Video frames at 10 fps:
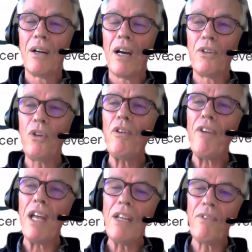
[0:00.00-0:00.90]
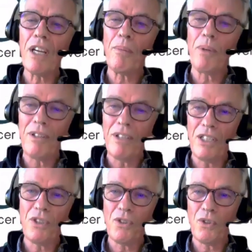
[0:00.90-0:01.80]
Do you have any
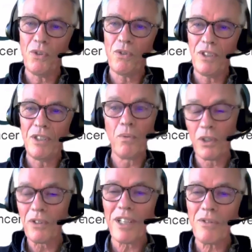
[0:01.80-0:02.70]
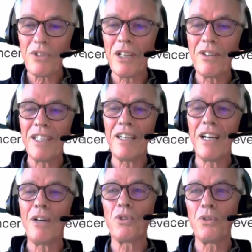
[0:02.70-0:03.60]
recommendation to the world outside there
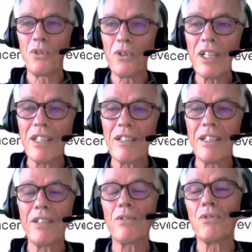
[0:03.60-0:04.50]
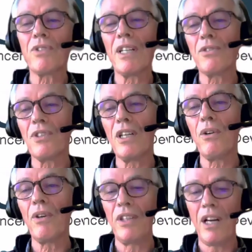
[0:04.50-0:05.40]
how to look at their clinical trials now
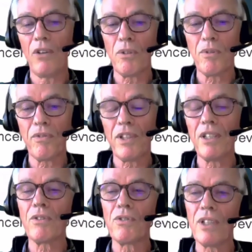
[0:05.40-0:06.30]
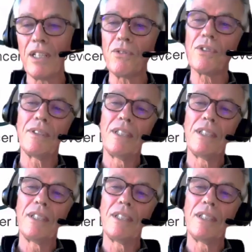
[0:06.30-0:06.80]
and the outcomes of clinical trials?